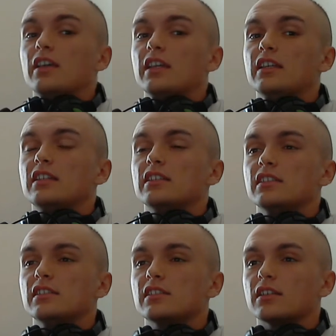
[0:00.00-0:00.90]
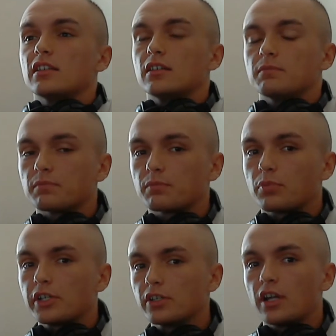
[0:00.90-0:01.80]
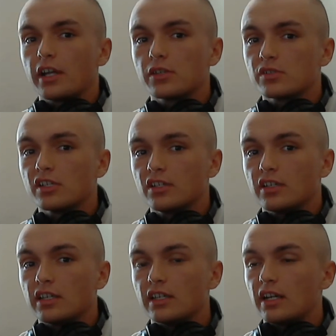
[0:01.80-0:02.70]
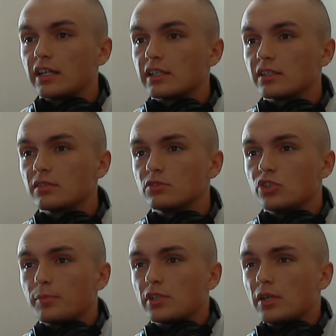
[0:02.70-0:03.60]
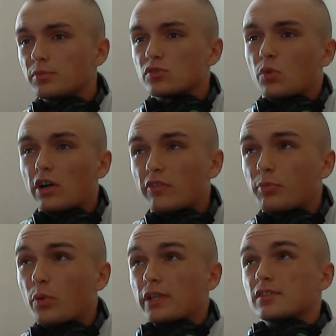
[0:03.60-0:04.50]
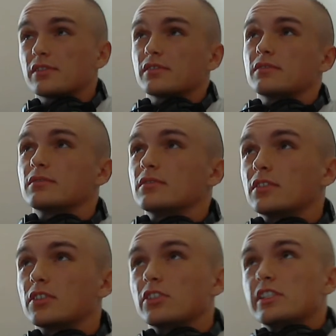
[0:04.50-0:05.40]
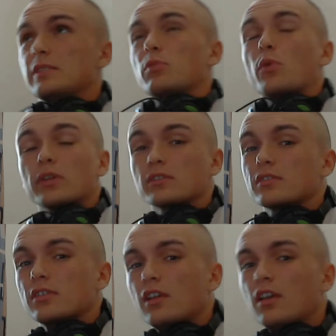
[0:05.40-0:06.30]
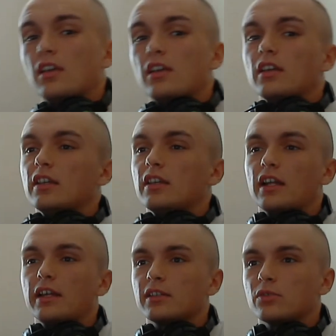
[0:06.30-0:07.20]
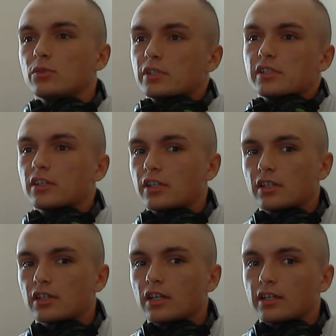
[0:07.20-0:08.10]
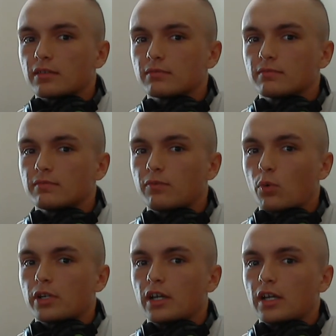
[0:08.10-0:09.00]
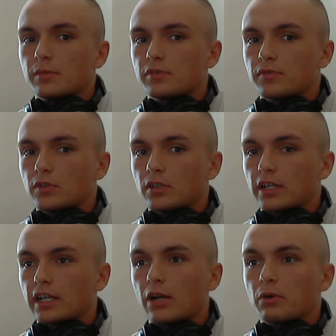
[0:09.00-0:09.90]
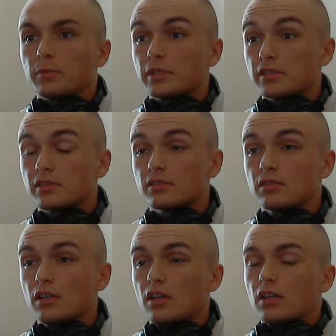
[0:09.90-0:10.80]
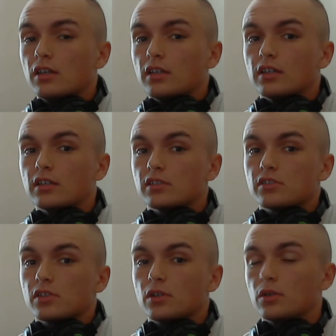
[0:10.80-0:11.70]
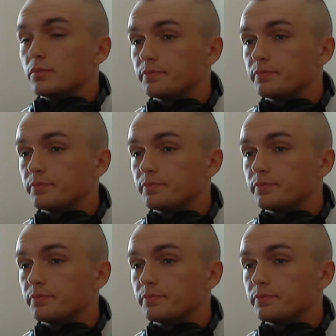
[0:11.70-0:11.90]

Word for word: It is uh, pretty good. I used it and I jumped up 12 points, or 13 points. And I only studied like four times for like an hour a piece. And so